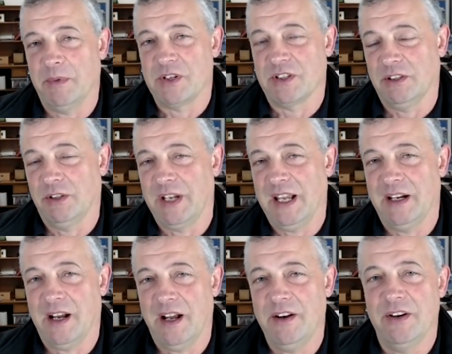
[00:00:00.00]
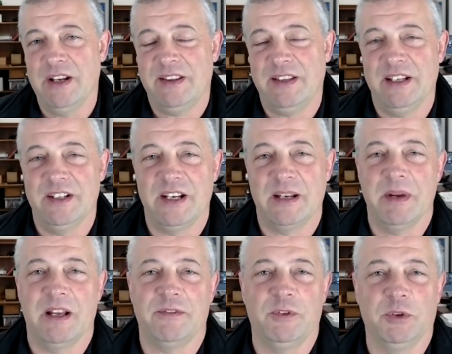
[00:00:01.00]
which is located underneath the intake
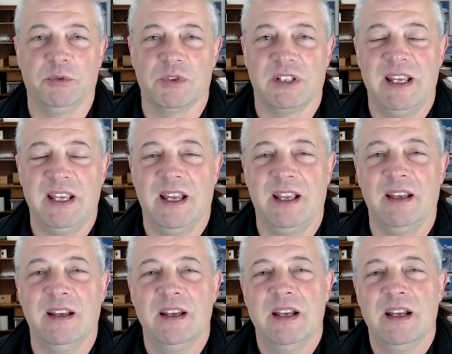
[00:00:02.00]
manifold, was leaking,